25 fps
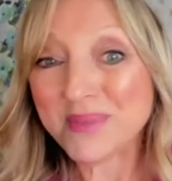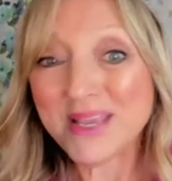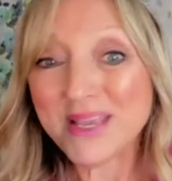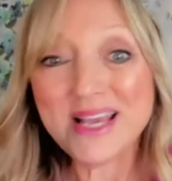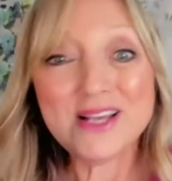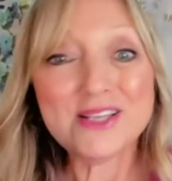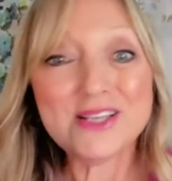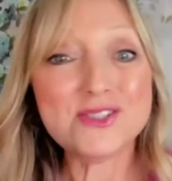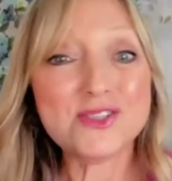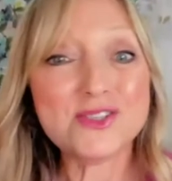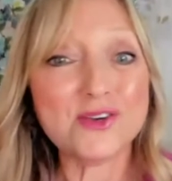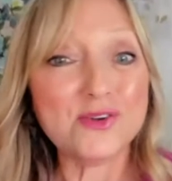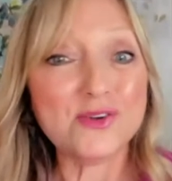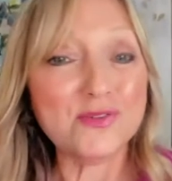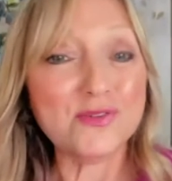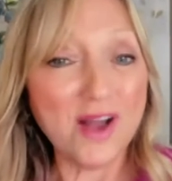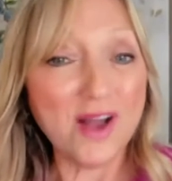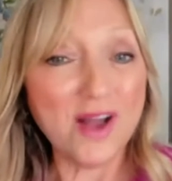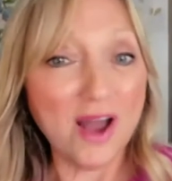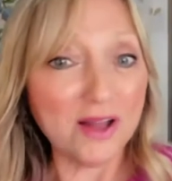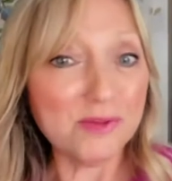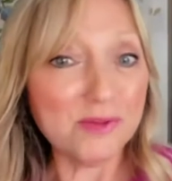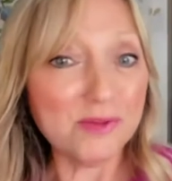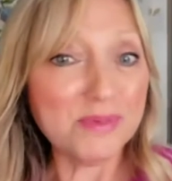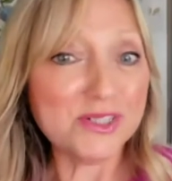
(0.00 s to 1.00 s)
So you've got to
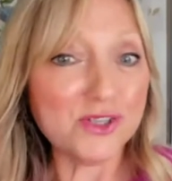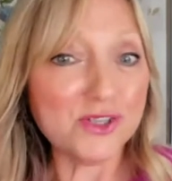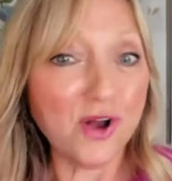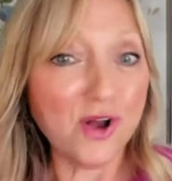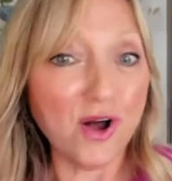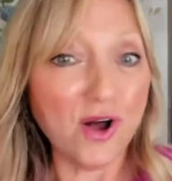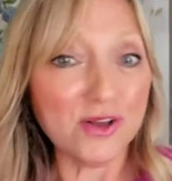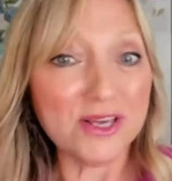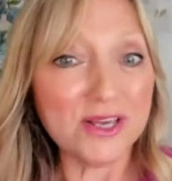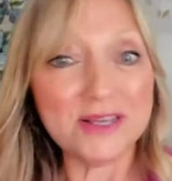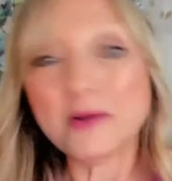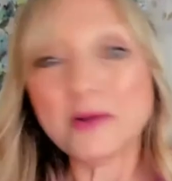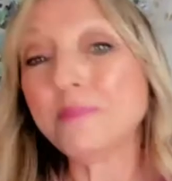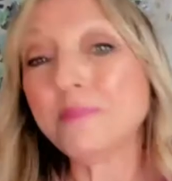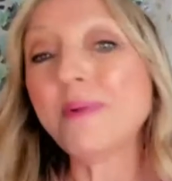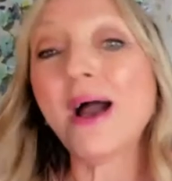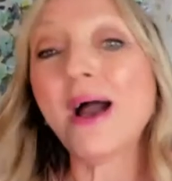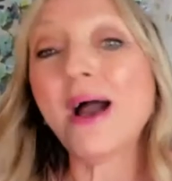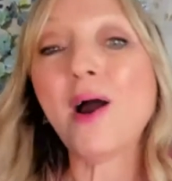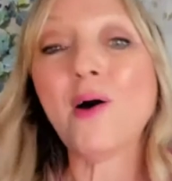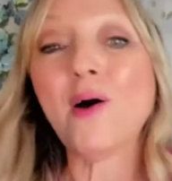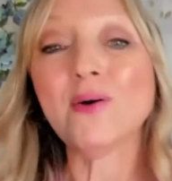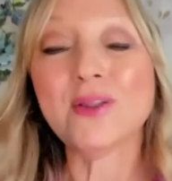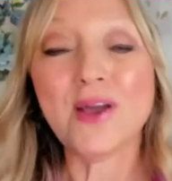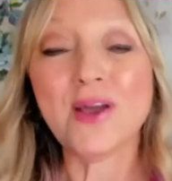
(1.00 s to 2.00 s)
be talking about
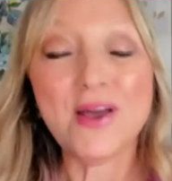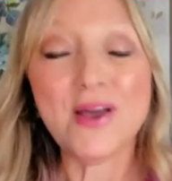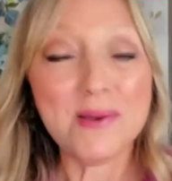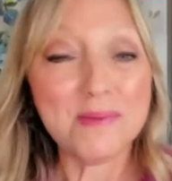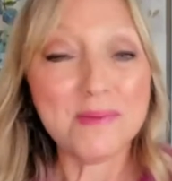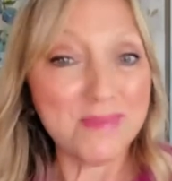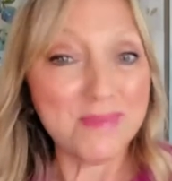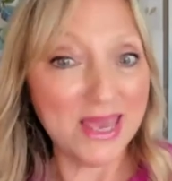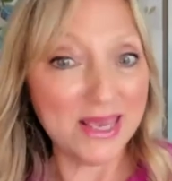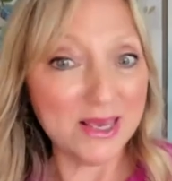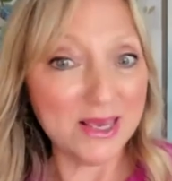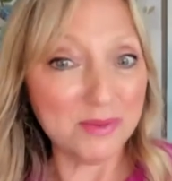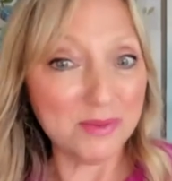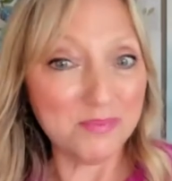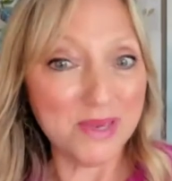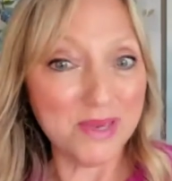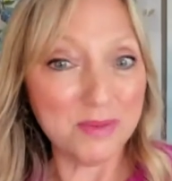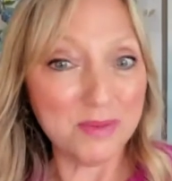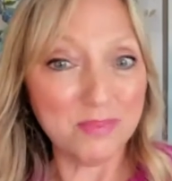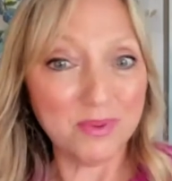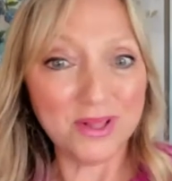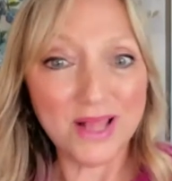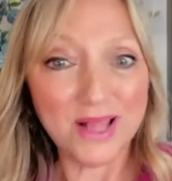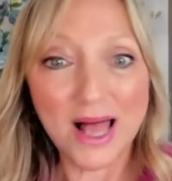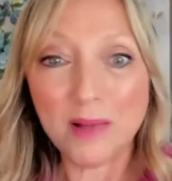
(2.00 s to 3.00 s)
making people
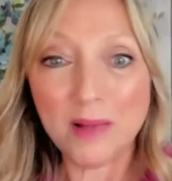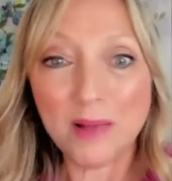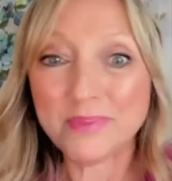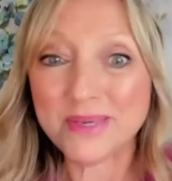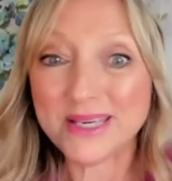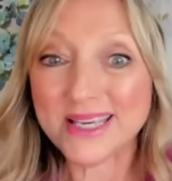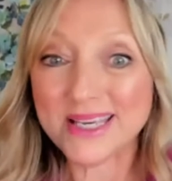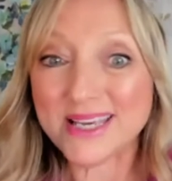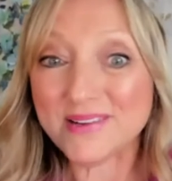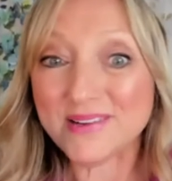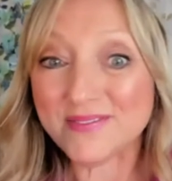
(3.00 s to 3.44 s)
happy.